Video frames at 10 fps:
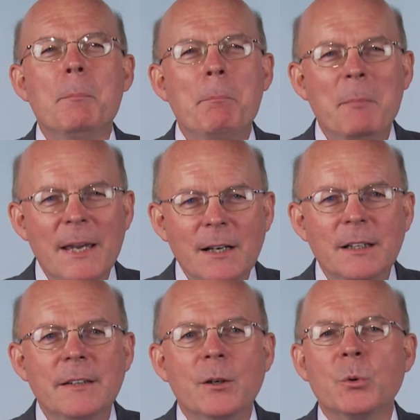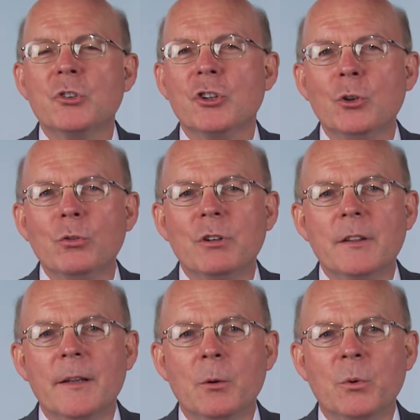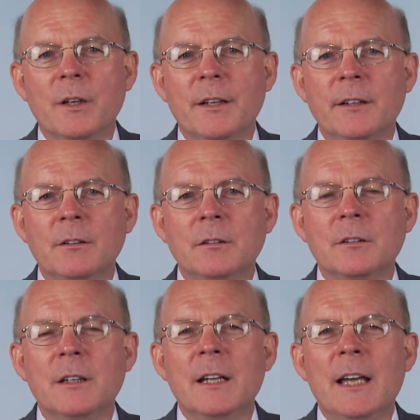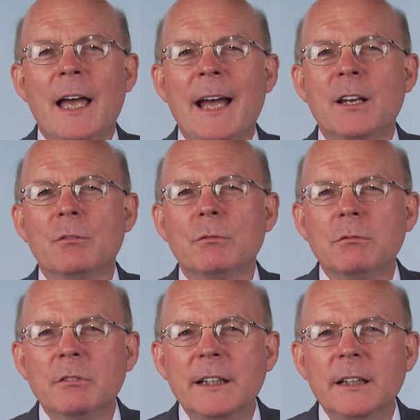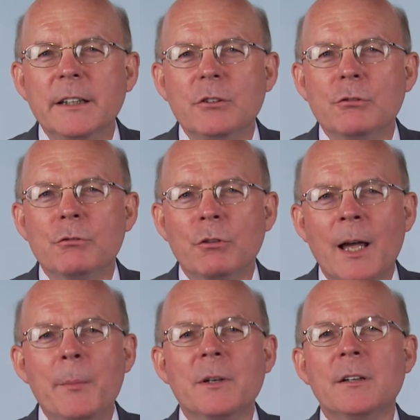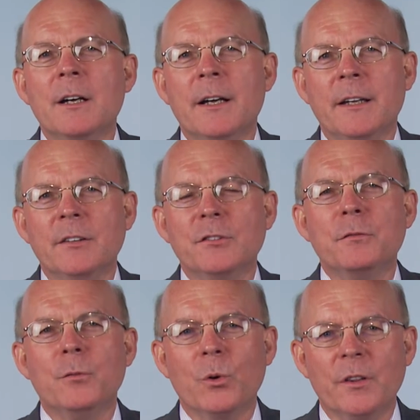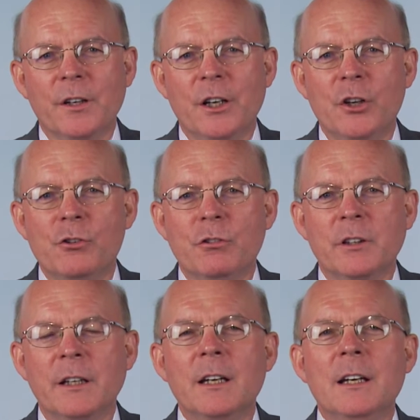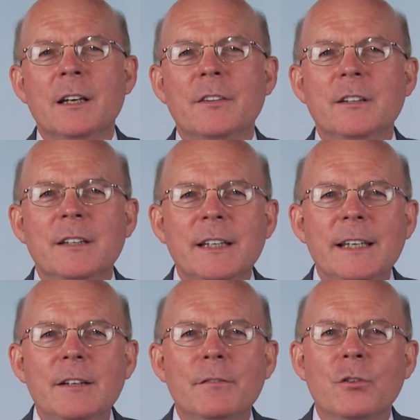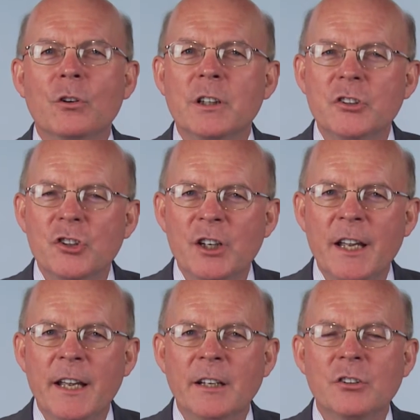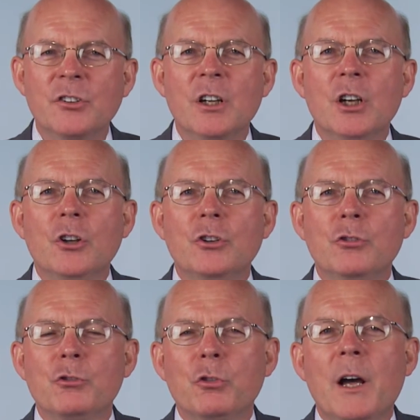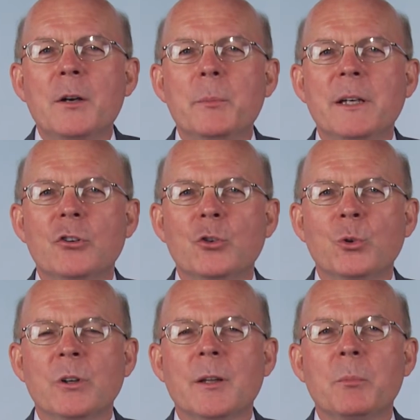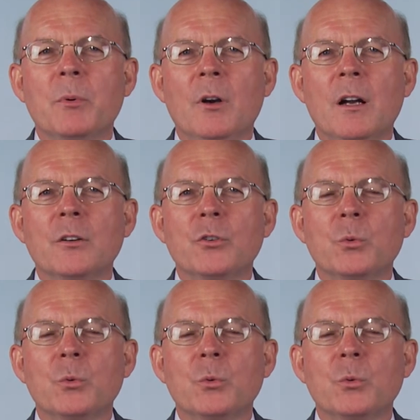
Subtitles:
Mainly, there were children that were killed, and it really dramatized for the country the need for a change to try to make sure that products